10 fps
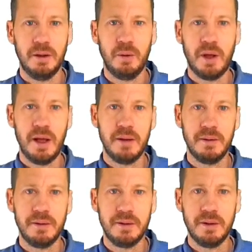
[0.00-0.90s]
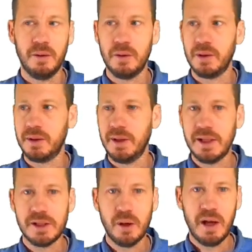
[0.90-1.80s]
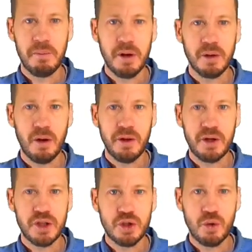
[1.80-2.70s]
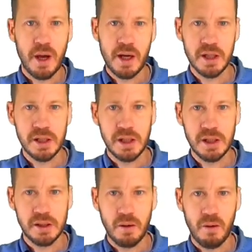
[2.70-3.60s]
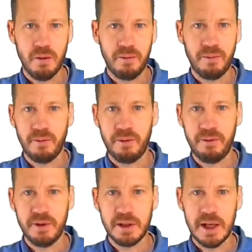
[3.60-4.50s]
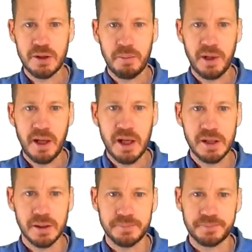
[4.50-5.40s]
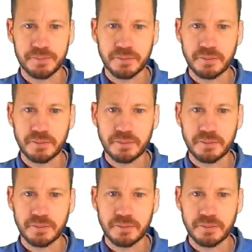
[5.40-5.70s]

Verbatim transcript: Okay, now let's talk about other strategies of for fertilizer application.